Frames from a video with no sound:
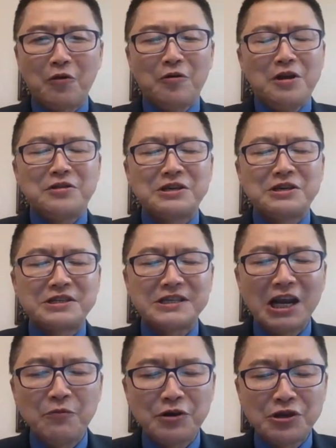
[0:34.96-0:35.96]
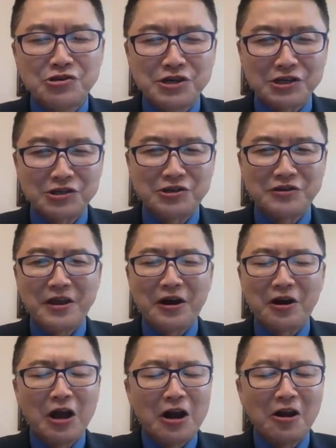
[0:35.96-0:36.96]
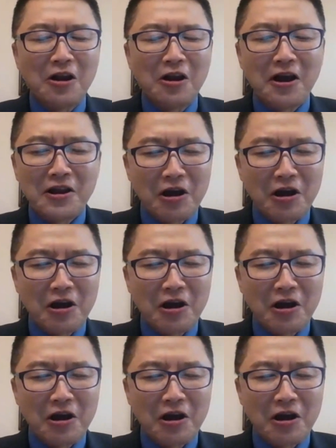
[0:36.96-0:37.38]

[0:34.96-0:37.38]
the celebrating gesture there, lying on